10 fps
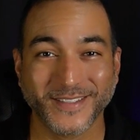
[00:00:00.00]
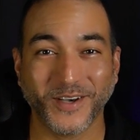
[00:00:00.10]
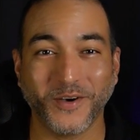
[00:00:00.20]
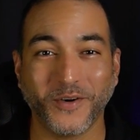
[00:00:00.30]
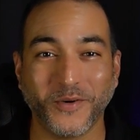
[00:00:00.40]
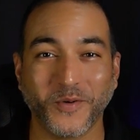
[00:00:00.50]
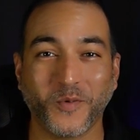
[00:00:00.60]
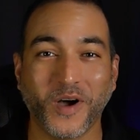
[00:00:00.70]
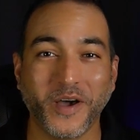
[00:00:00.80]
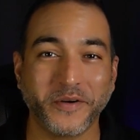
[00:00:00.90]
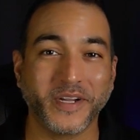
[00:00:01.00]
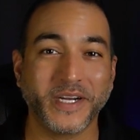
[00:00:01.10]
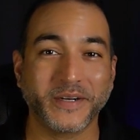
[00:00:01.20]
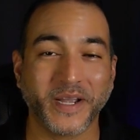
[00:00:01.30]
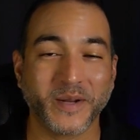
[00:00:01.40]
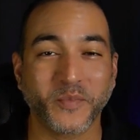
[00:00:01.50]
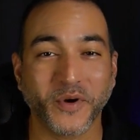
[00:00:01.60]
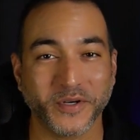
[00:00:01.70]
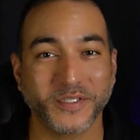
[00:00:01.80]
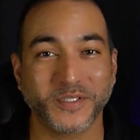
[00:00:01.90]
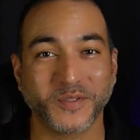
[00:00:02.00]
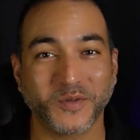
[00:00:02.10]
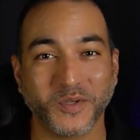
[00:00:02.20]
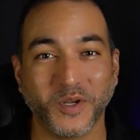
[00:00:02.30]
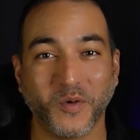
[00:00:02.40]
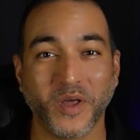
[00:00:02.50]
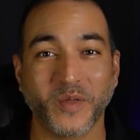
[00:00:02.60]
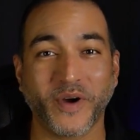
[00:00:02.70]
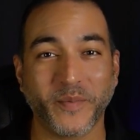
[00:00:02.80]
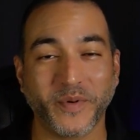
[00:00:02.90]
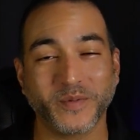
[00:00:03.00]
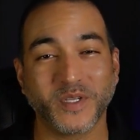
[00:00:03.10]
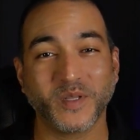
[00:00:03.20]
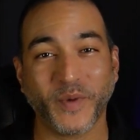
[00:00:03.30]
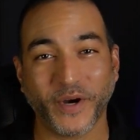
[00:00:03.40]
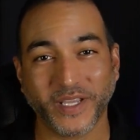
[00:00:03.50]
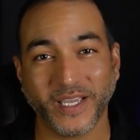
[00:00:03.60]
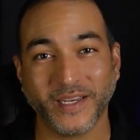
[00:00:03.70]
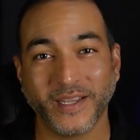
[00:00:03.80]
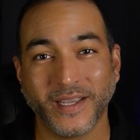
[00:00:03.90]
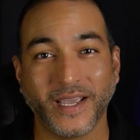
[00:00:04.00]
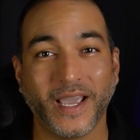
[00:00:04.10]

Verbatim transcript: So the water heater had burst, you know, while the property was on the market.